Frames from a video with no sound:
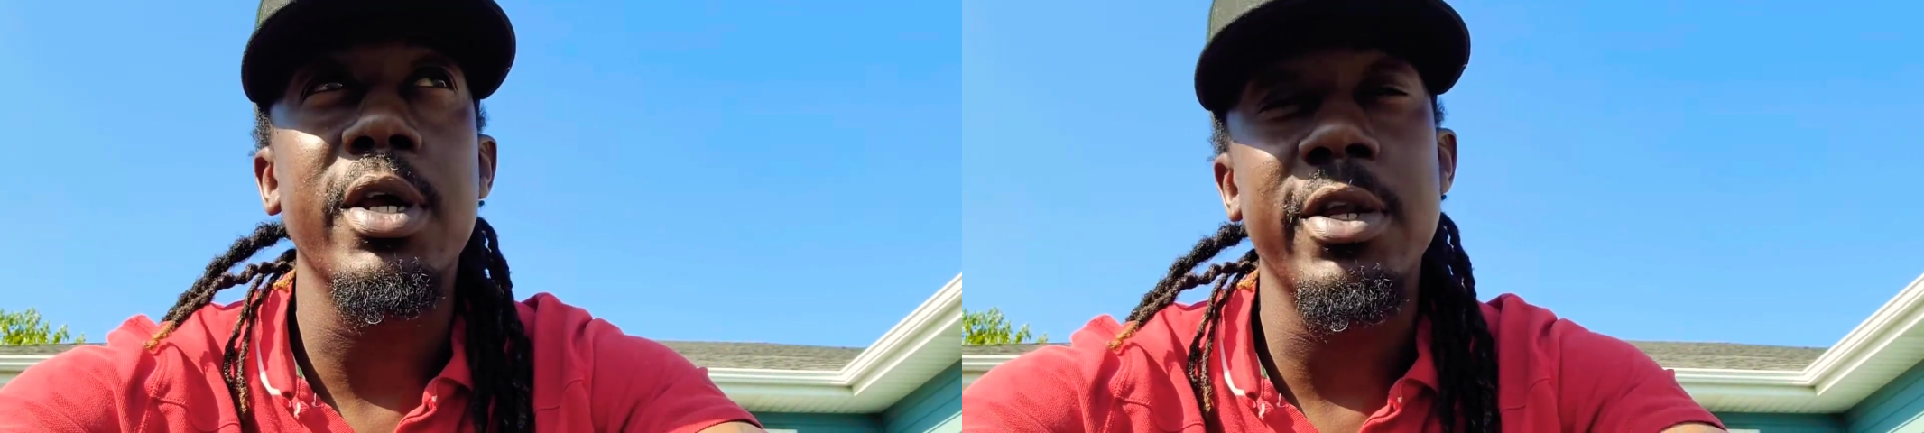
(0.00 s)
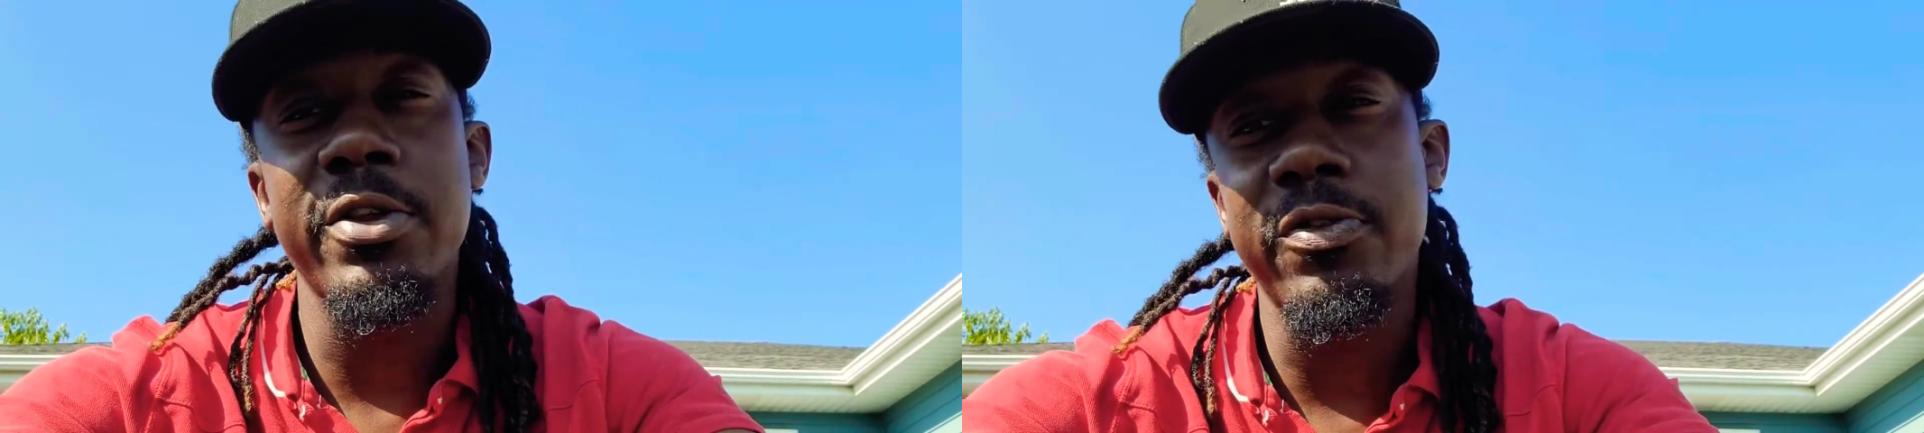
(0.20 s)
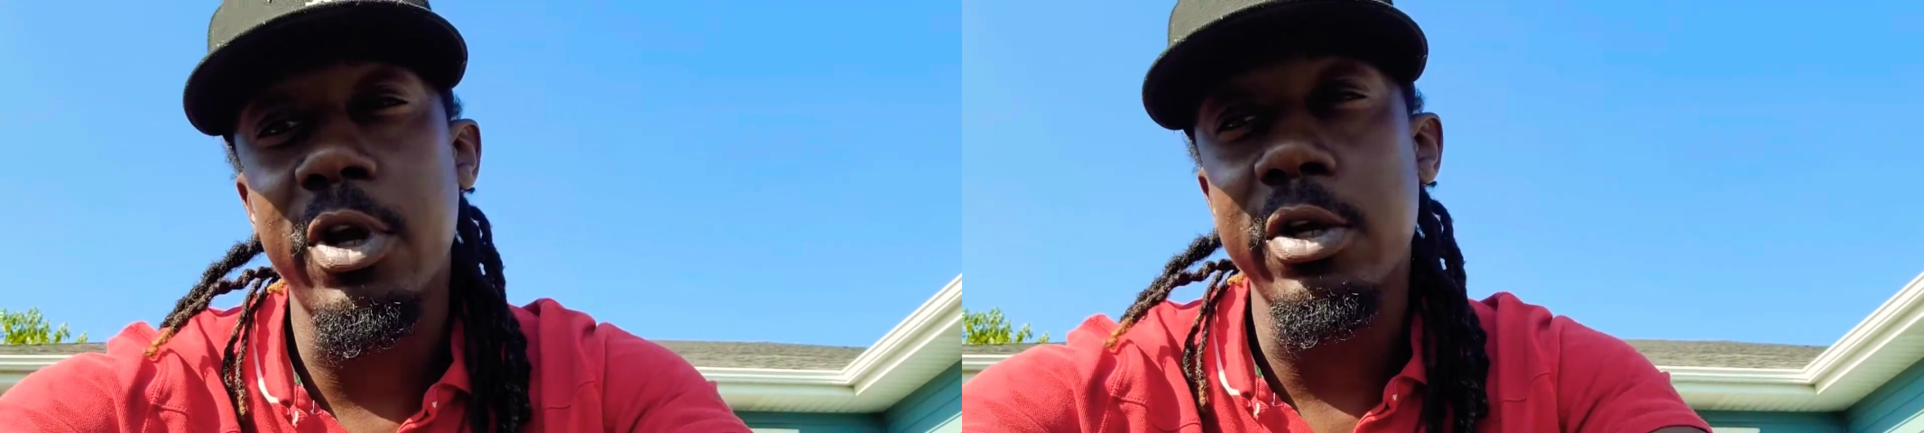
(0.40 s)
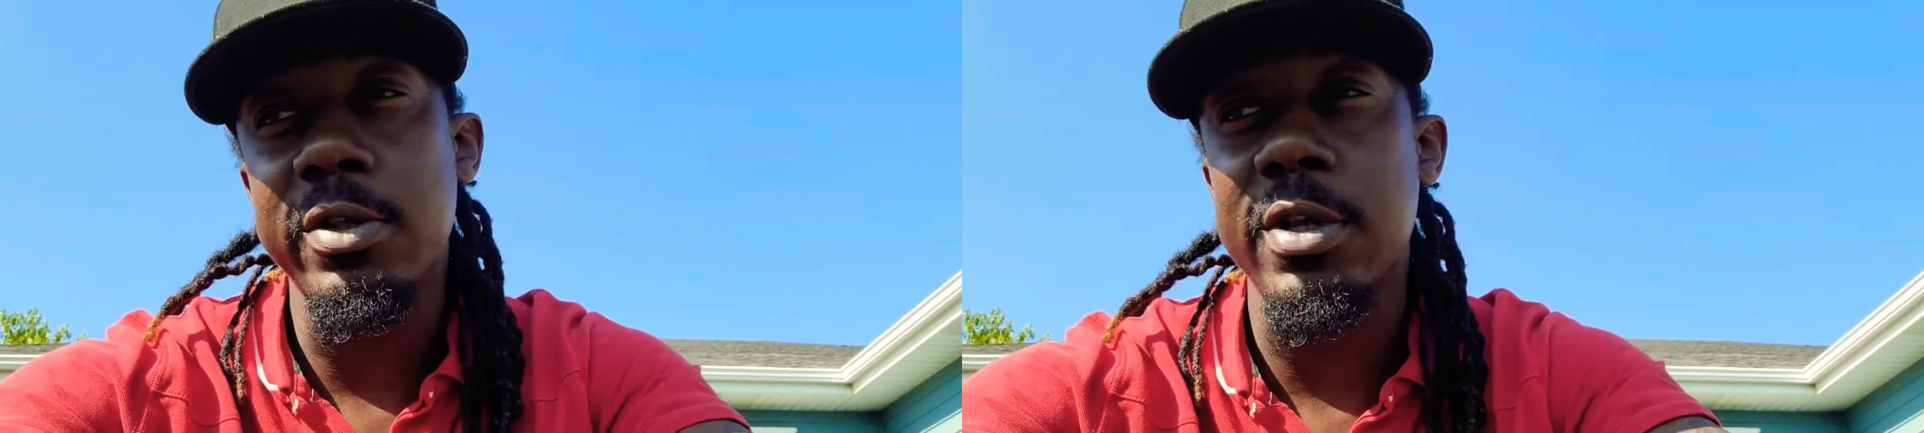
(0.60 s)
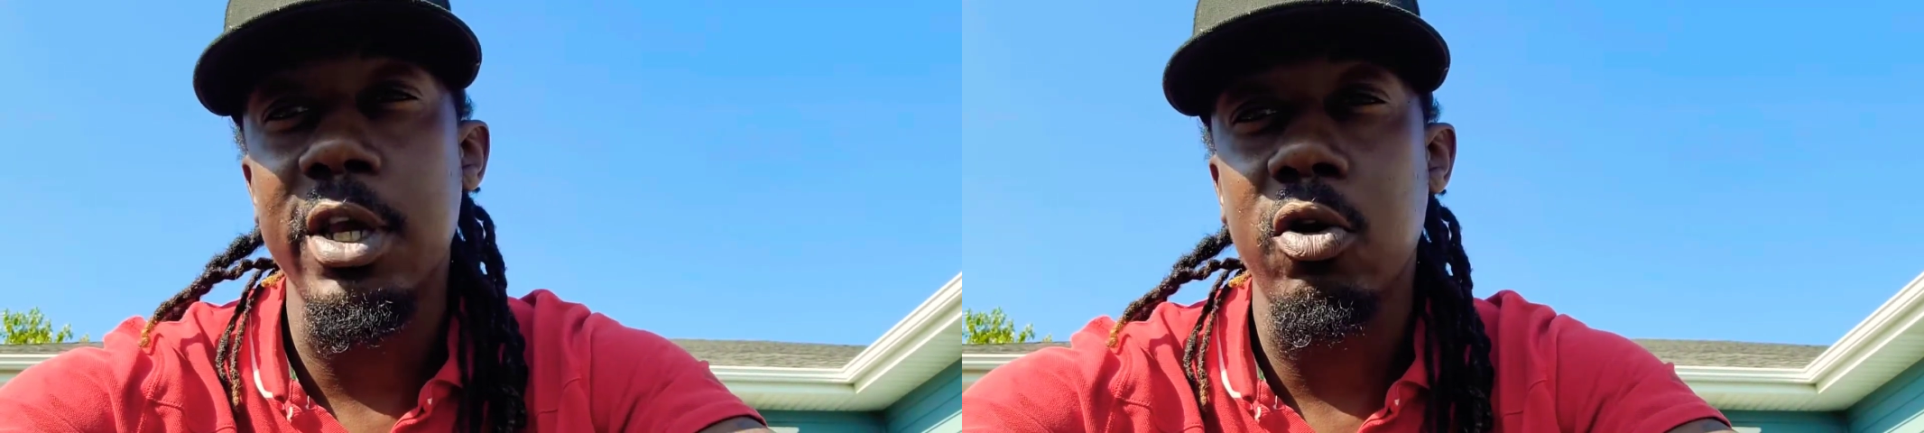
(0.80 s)
And it's starting to
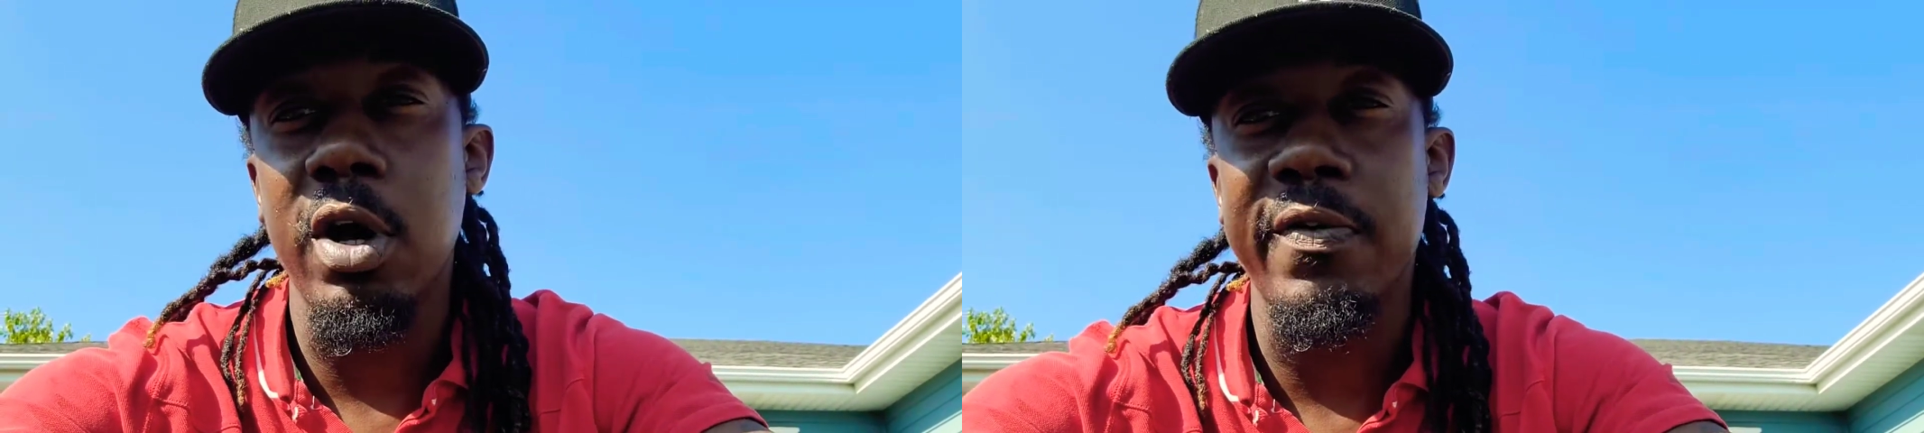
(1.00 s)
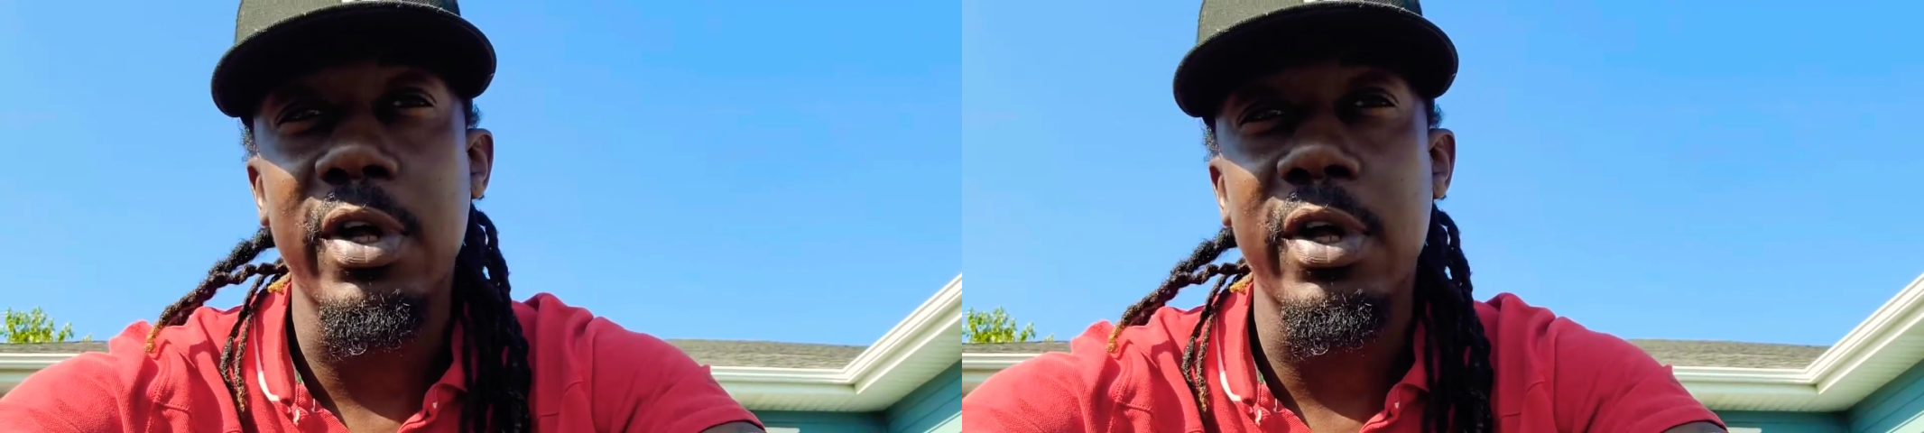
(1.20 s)
take off.